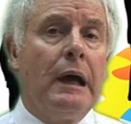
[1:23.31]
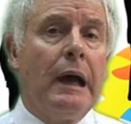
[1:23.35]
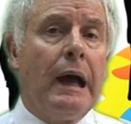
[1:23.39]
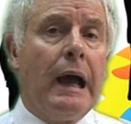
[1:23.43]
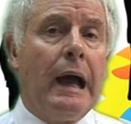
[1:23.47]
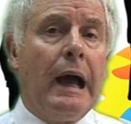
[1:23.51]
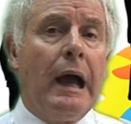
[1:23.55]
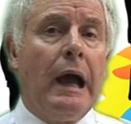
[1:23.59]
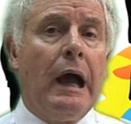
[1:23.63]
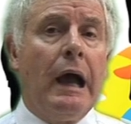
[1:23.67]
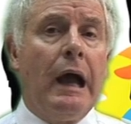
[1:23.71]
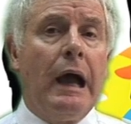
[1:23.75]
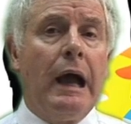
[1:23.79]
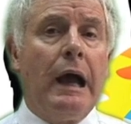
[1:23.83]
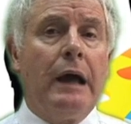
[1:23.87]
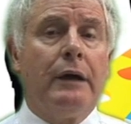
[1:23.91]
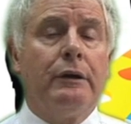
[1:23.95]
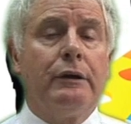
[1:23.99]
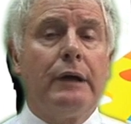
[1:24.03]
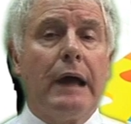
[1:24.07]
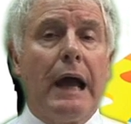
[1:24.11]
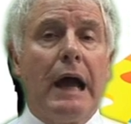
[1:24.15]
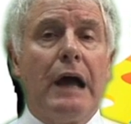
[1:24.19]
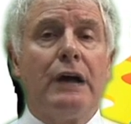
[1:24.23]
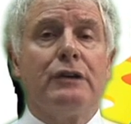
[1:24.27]

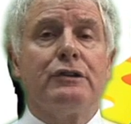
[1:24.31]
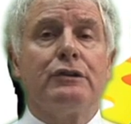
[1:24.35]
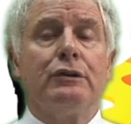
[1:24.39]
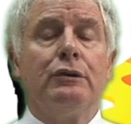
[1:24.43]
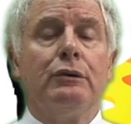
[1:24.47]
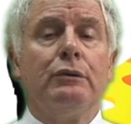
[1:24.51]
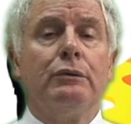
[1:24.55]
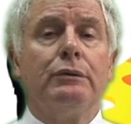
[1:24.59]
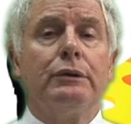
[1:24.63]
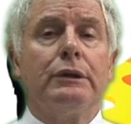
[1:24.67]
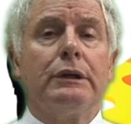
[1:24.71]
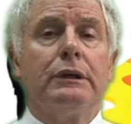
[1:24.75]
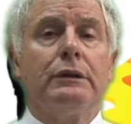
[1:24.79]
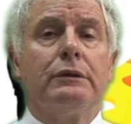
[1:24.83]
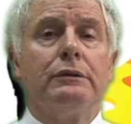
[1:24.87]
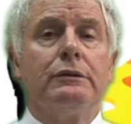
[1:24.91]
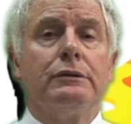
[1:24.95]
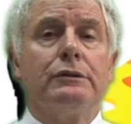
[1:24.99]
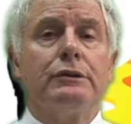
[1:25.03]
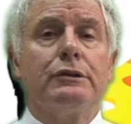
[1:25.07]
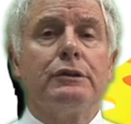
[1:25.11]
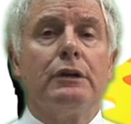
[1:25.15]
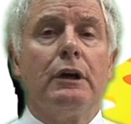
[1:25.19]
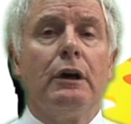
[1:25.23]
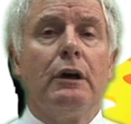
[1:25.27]
and it has an
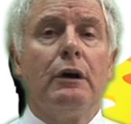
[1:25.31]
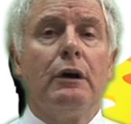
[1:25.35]
audience